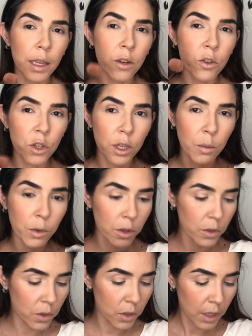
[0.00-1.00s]
little
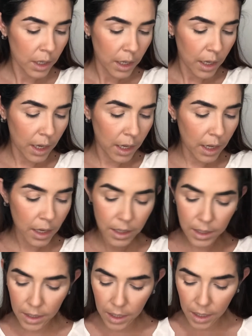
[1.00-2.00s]
shimmers in
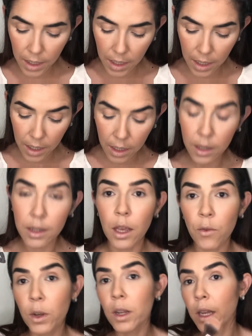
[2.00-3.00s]
it, and
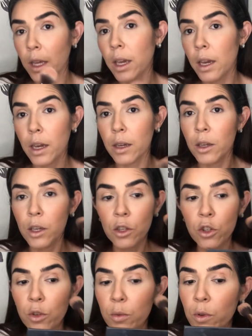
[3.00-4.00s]
definitely
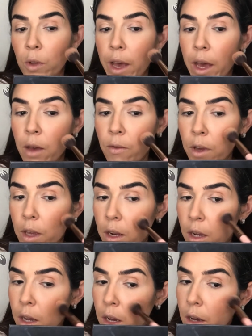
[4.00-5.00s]
you will have
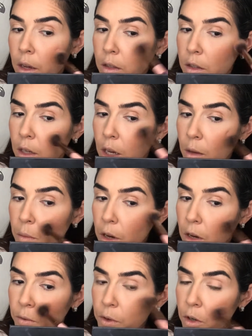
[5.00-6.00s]
it on top
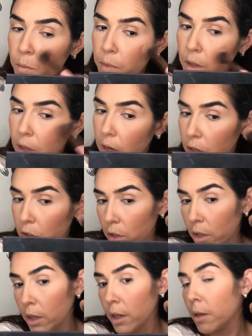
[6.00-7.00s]
of your
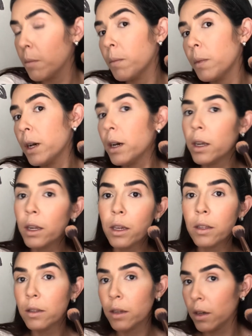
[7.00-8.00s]
blush, but
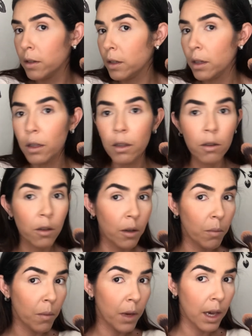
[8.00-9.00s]
it doesn't
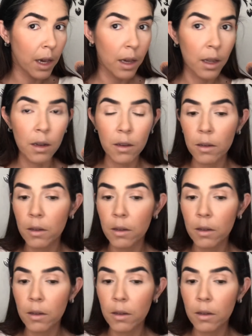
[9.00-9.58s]
look bad.